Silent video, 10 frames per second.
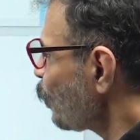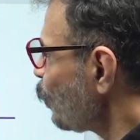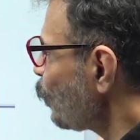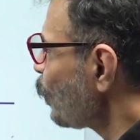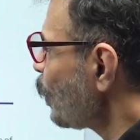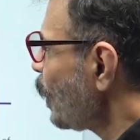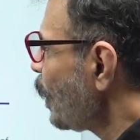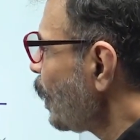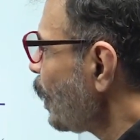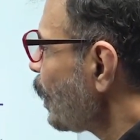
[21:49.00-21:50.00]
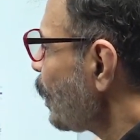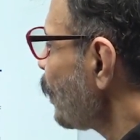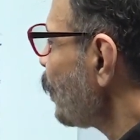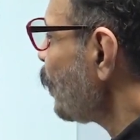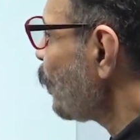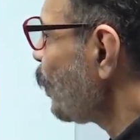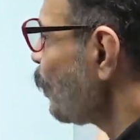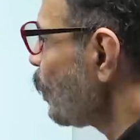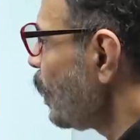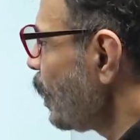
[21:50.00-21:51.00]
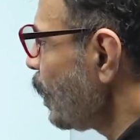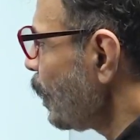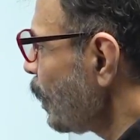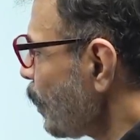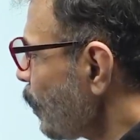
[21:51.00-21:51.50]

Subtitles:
to show you the